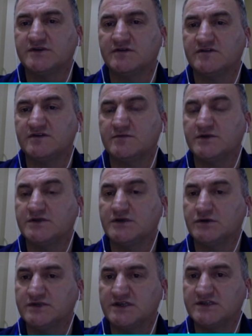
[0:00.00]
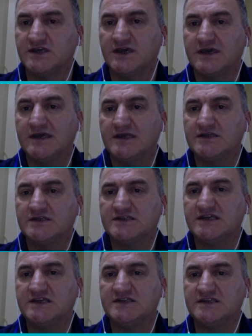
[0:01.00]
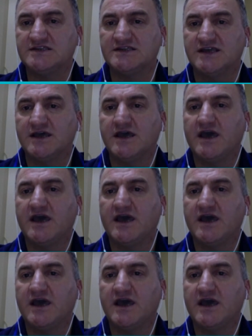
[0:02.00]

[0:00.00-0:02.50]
lupus erythematosus diseases,